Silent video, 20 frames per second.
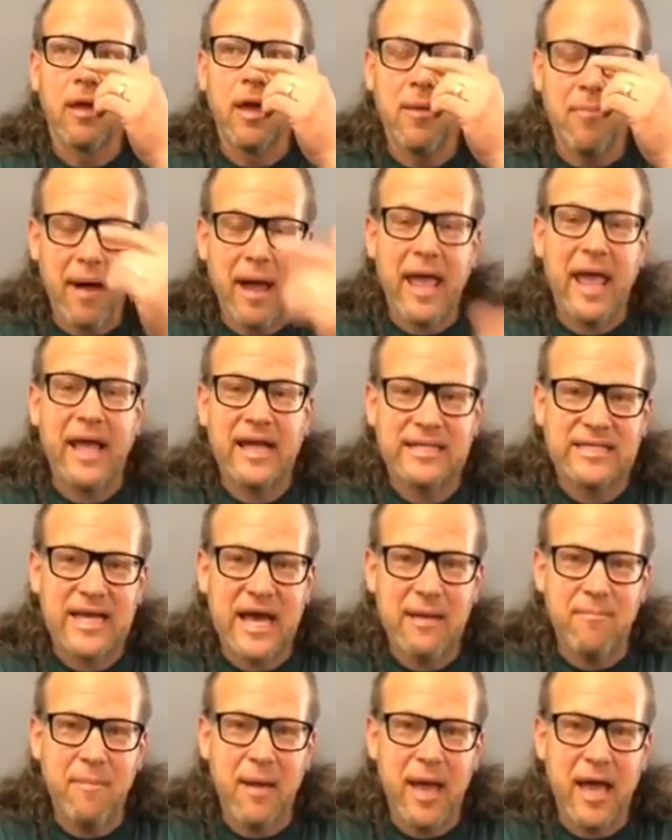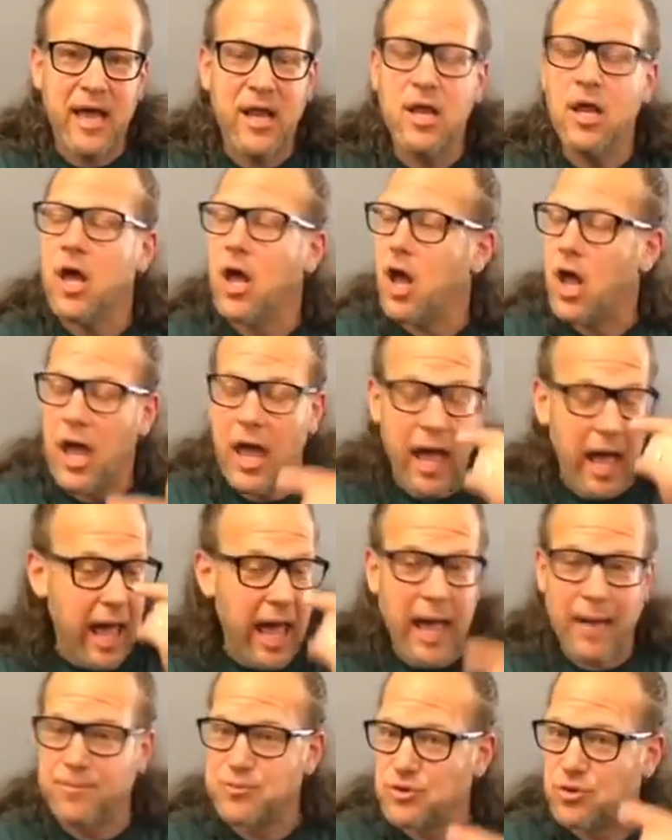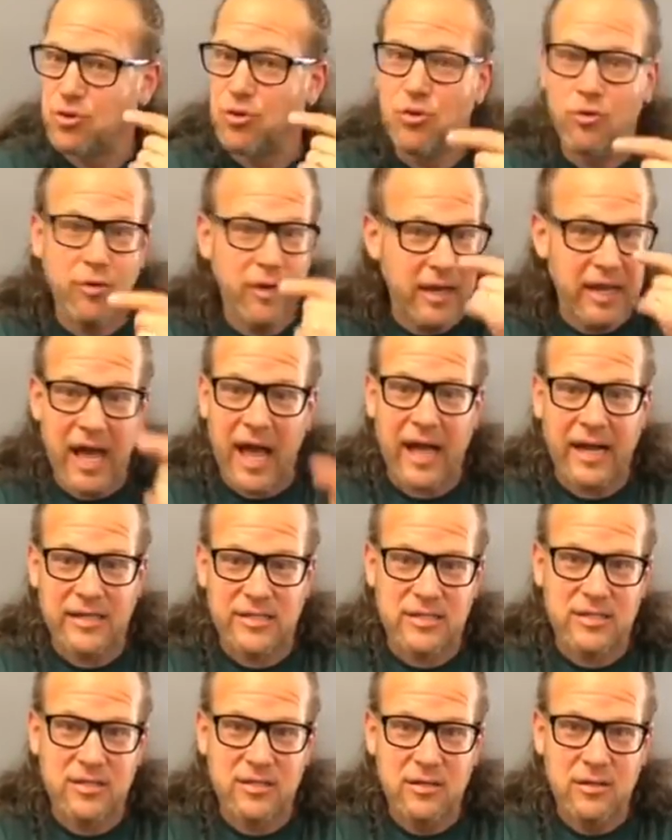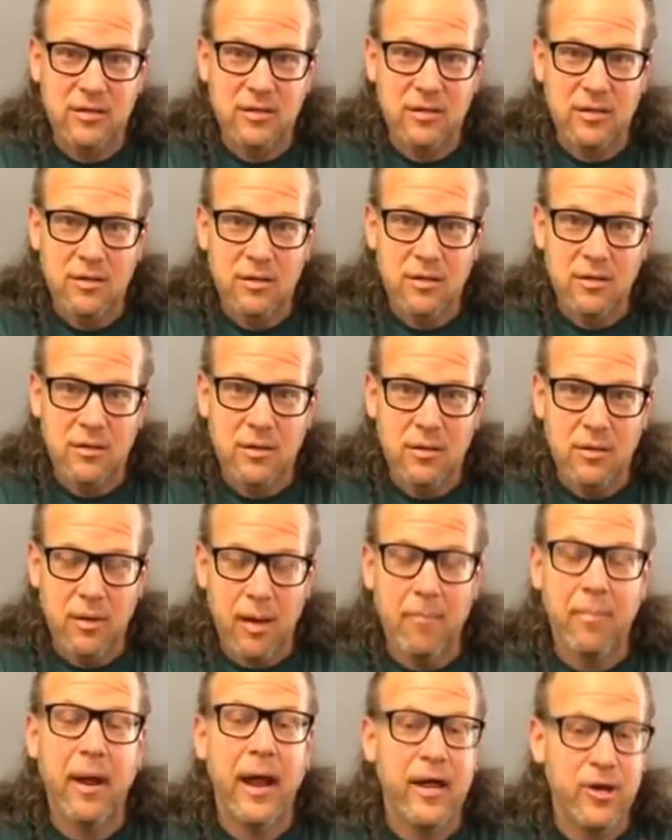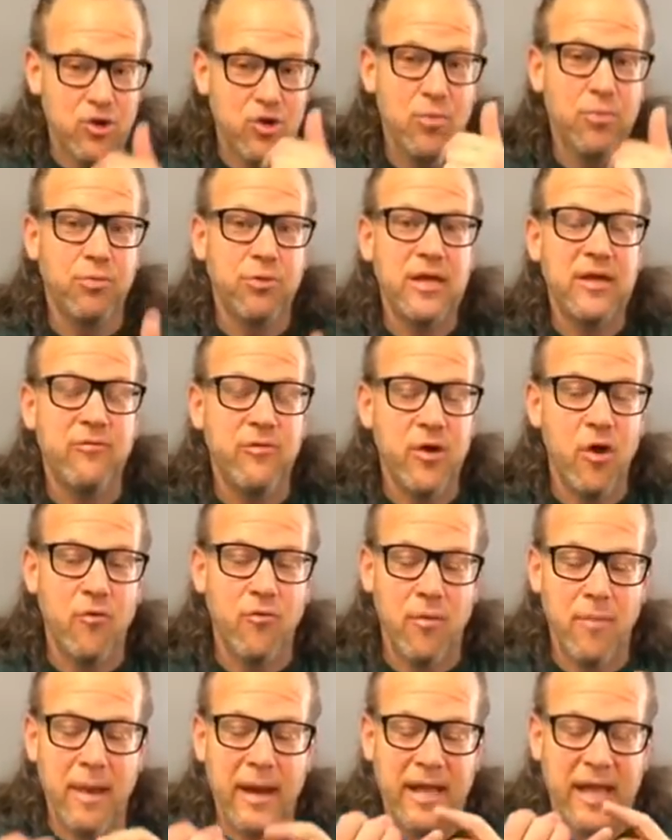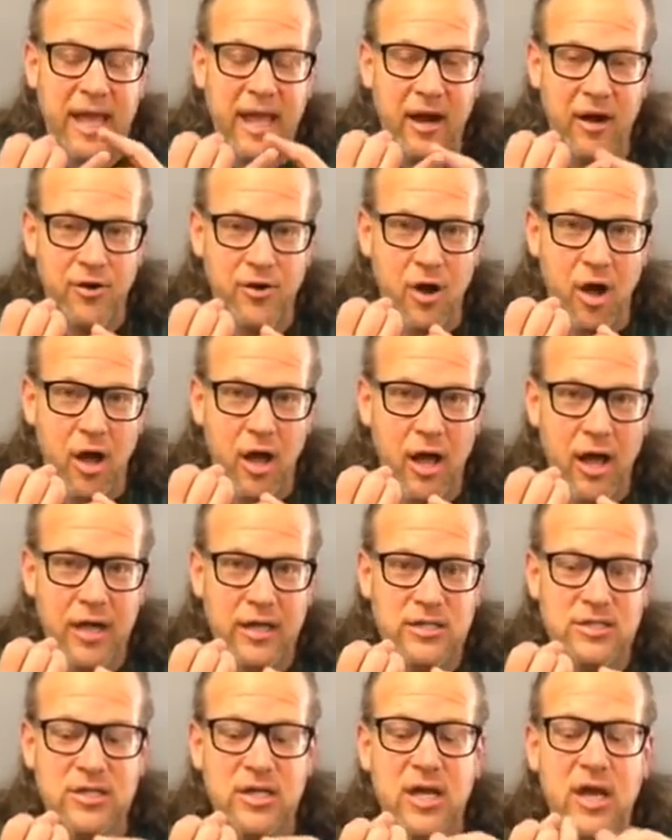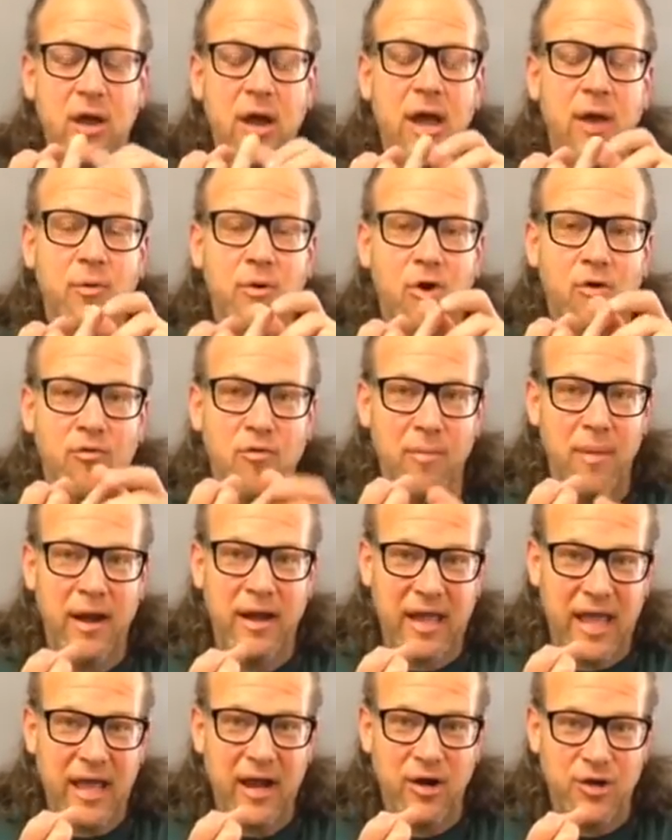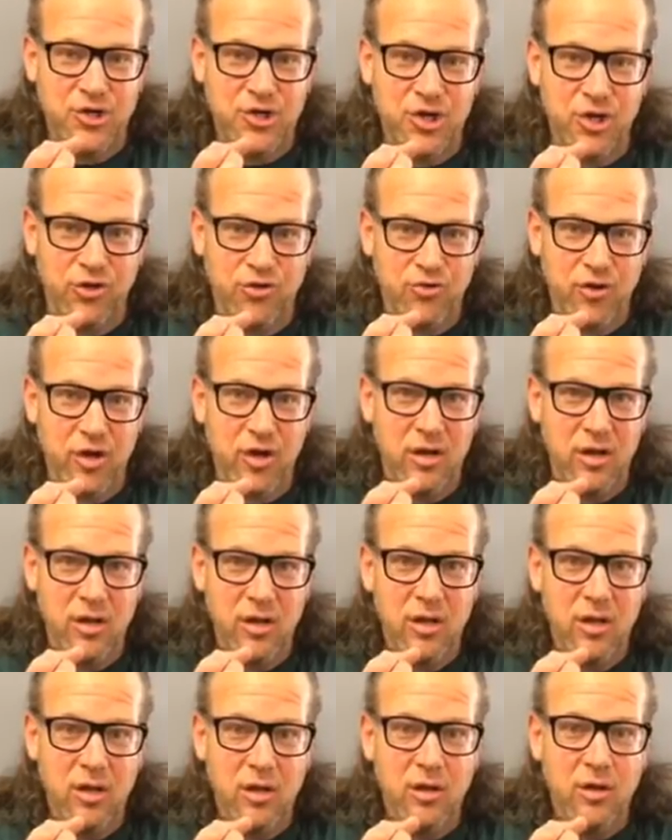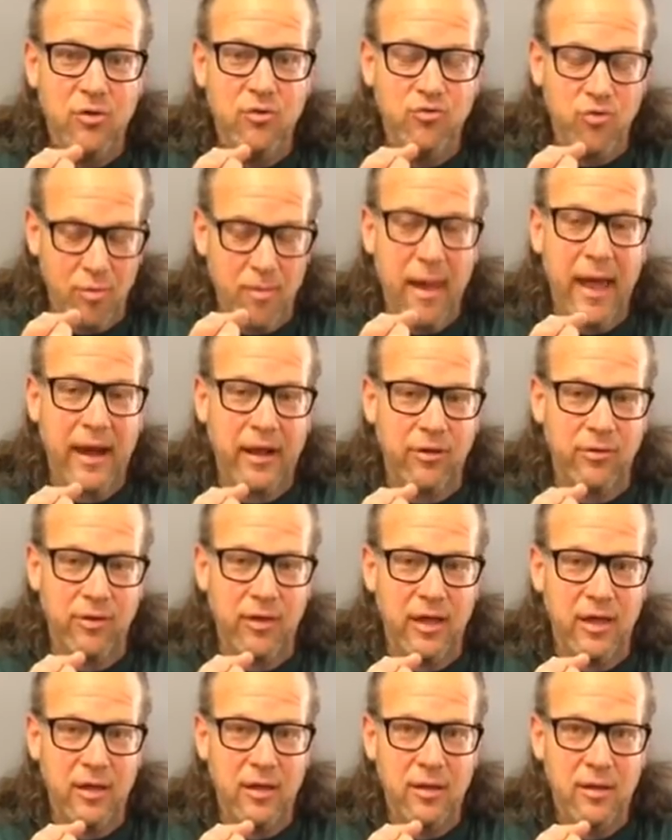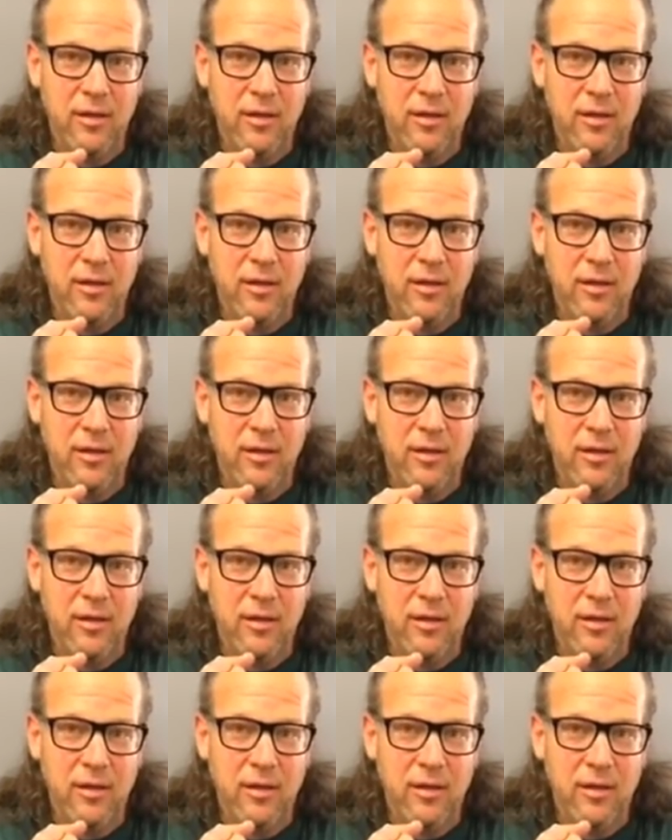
am I anti med? Absolutely not. But I do believe we over medicate our dogs and we over medicate our children dramatically.